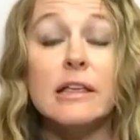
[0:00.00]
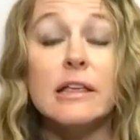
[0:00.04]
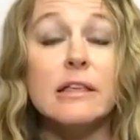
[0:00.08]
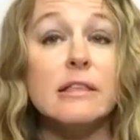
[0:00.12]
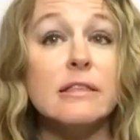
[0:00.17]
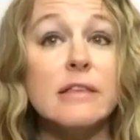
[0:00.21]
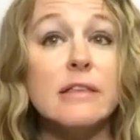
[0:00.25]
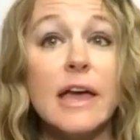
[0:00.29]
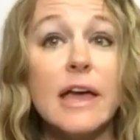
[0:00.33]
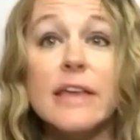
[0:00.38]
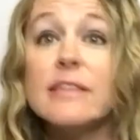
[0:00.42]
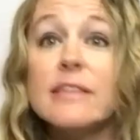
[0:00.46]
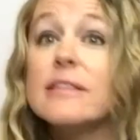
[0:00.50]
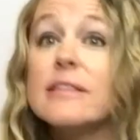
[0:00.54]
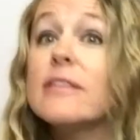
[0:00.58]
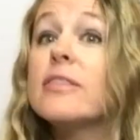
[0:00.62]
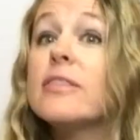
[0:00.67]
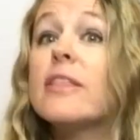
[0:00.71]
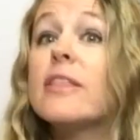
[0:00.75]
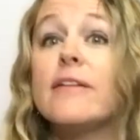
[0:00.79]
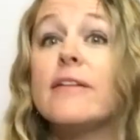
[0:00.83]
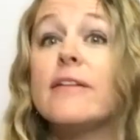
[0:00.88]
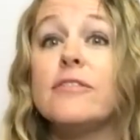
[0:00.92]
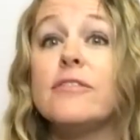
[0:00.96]
nice and
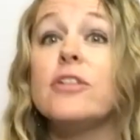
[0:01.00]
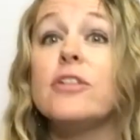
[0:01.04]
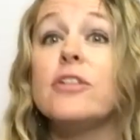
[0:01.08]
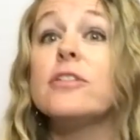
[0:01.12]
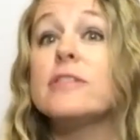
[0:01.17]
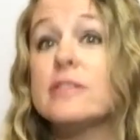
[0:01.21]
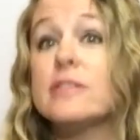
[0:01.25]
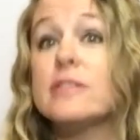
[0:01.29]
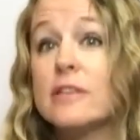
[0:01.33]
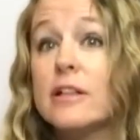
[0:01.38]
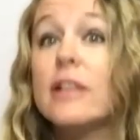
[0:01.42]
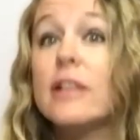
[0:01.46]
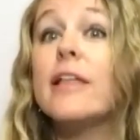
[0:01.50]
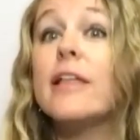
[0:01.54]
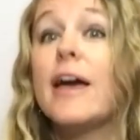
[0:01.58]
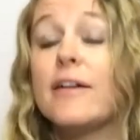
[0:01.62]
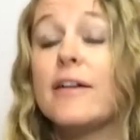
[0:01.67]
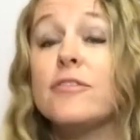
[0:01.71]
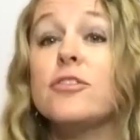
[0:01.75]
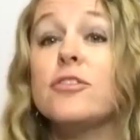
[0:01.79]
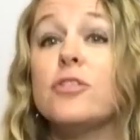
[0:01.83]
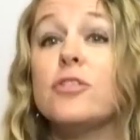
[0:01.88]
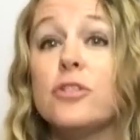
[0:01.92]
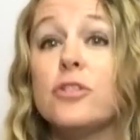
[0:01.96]
level still
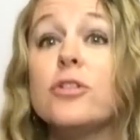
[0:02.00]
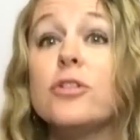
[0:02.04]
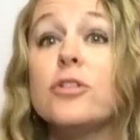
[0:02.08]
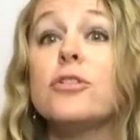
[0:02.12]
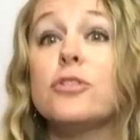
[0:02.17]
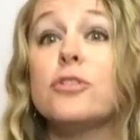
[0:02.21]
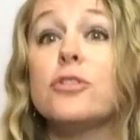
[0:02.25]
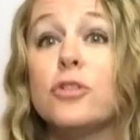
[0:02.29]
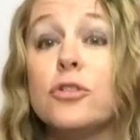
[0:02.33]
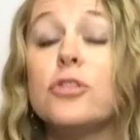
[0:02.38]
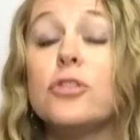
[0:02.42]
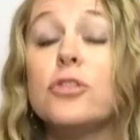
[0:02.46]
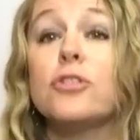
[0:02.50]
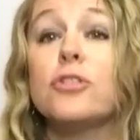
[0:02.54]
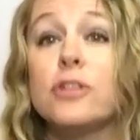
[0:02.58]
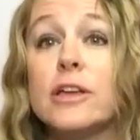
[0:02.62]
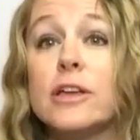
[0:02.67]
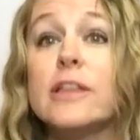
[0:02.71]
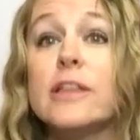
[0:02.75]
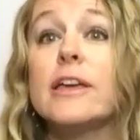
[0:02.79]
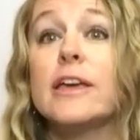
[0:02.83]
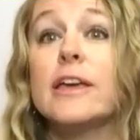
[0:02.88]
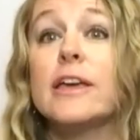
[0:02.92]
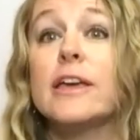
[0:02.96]
after your 30
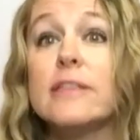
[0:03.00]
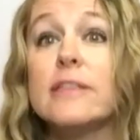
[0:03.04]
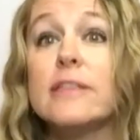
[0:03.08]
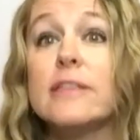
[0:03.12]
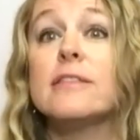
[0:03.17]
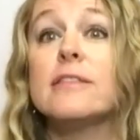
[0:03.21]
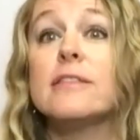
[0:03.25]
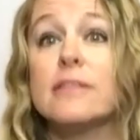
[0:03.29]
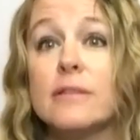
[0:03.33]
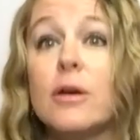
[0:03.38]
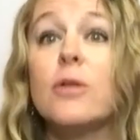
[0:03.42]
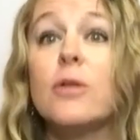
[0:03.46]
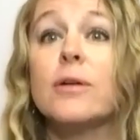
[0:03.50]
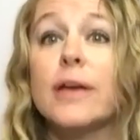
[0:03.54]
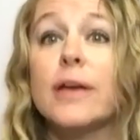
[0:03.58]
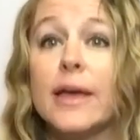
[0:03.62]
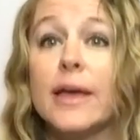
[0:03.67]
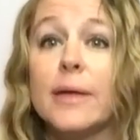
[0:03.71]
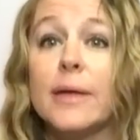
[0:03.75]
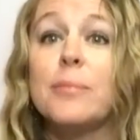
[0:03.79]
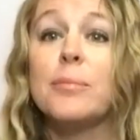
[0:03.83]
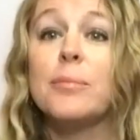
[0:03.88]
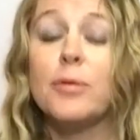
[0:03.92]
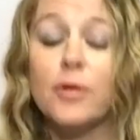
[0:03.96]
days?
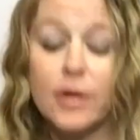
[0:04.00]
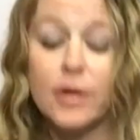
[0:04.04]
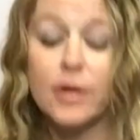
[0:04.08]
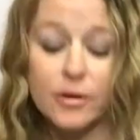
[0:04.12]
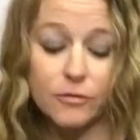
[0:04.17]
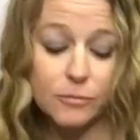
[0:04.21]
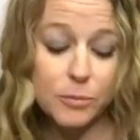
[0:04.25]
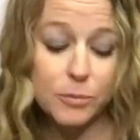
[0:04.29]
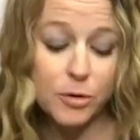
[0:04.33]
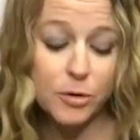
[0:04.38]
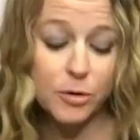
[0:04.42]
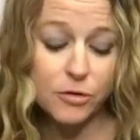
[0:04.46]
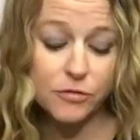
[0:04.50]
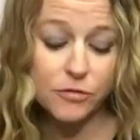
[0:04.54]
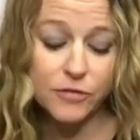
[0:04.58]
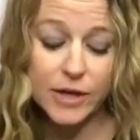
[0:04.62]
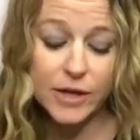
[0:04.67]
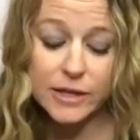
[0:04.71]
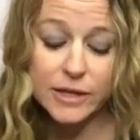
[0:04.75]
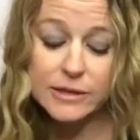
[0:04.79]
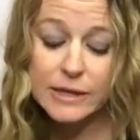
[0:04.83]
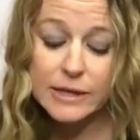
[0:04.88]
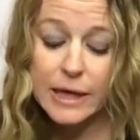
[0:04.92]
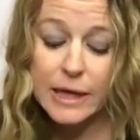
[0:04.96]
Okay,
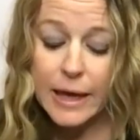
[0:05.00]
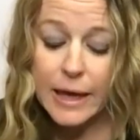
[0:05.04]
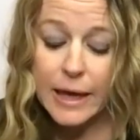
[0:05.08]
perfect.